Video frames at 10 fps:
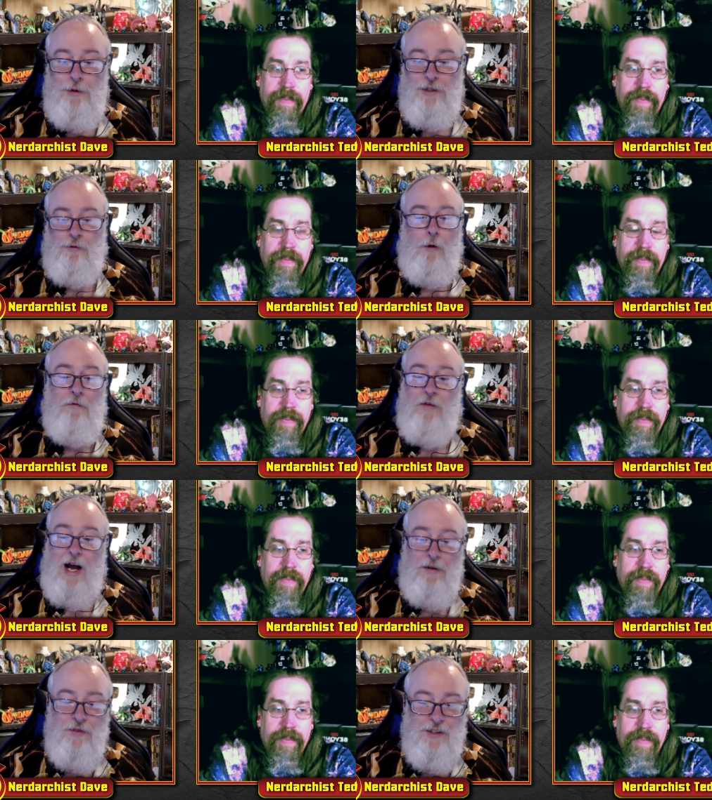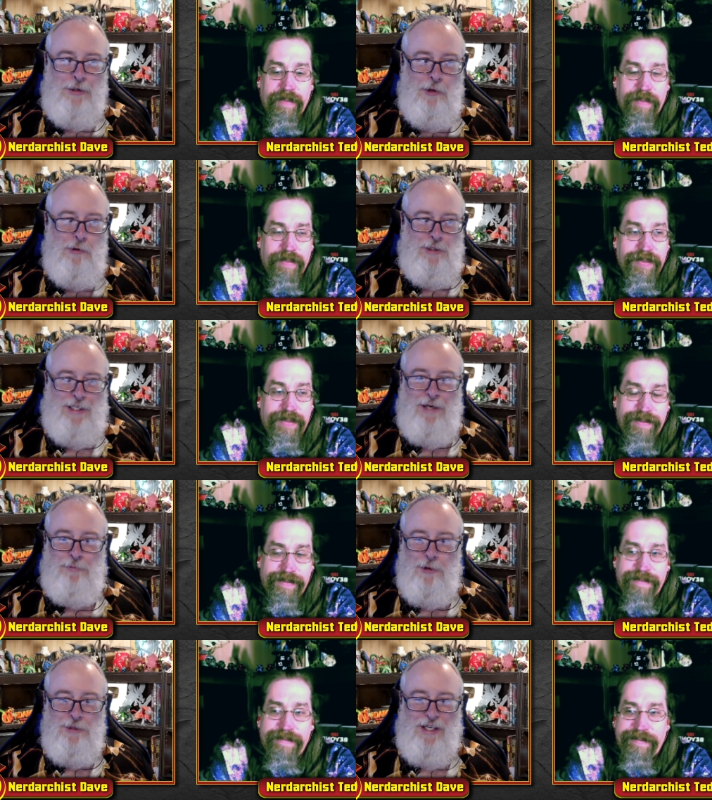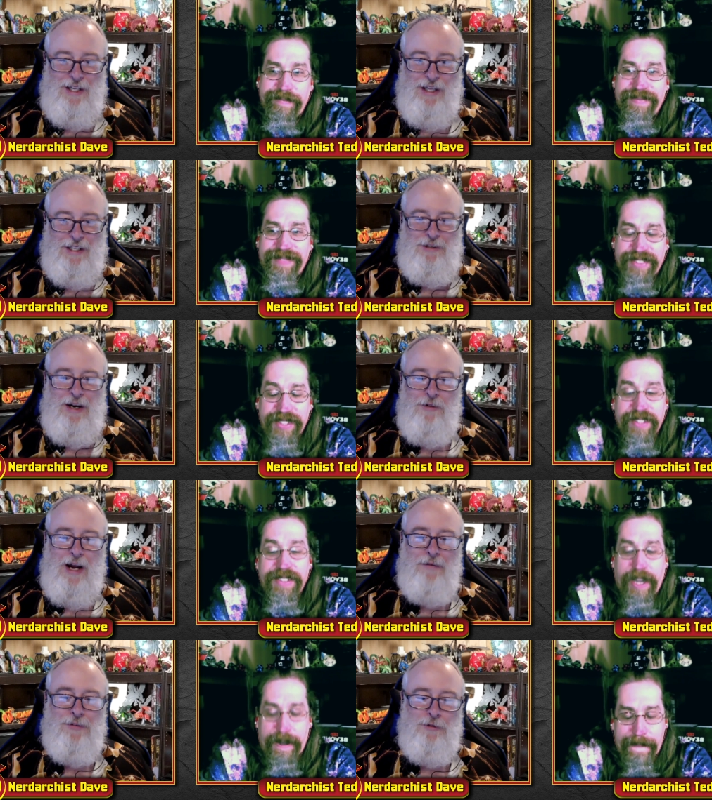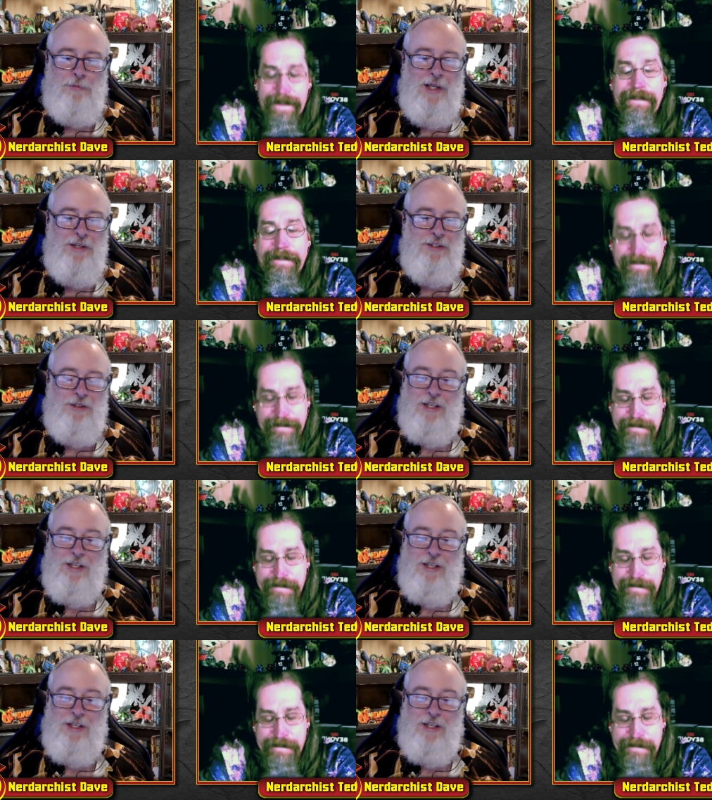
Speaker 1: is roll fives, you keep using it. Like you never have to replenish it. You